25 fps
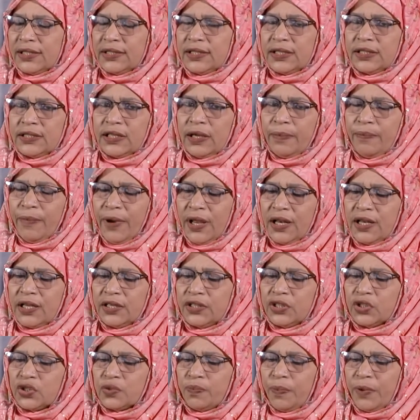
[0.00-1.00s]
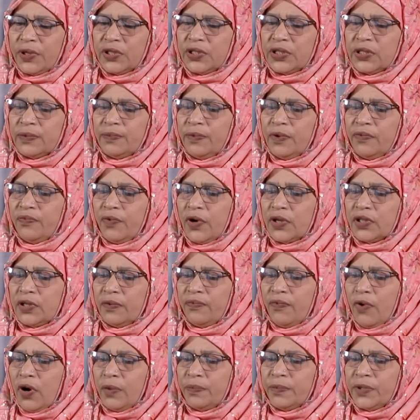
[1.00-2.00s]
It is the mainly responsible for
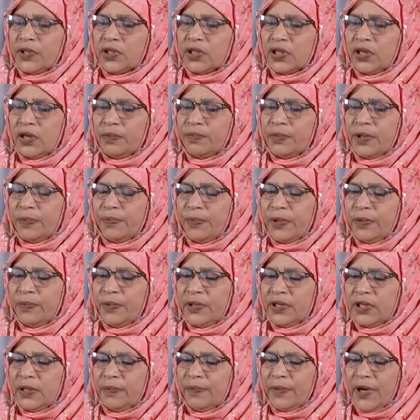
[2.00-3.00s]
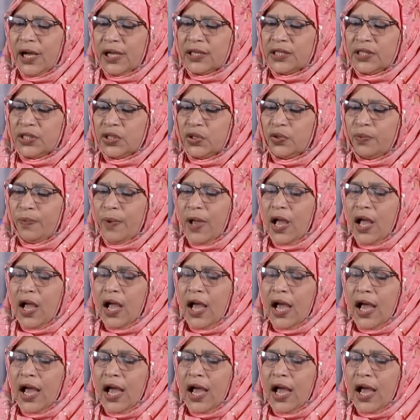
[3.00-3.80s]
the formation of the primitive gut tube.